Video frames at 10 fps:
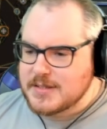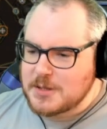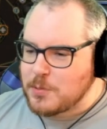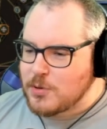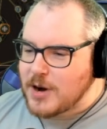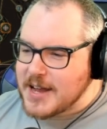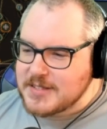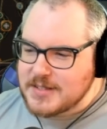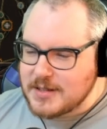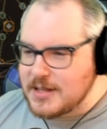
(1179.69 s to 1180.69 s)

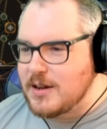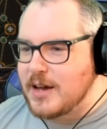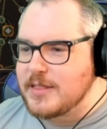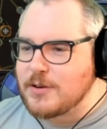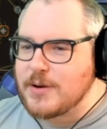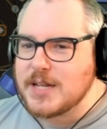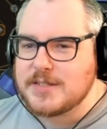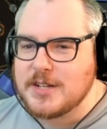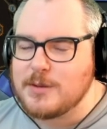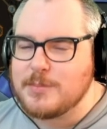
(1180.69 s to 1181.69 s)
surprisingly not the
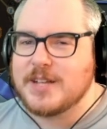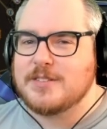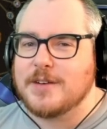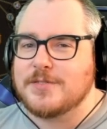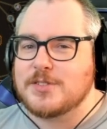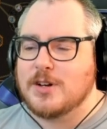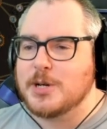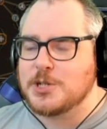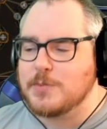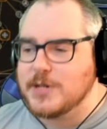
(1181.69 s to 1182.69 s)
greatest here because you have so
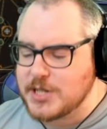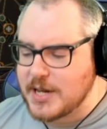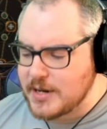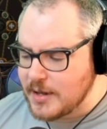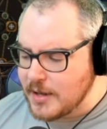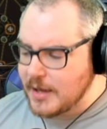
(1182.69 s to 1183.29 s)
much regen.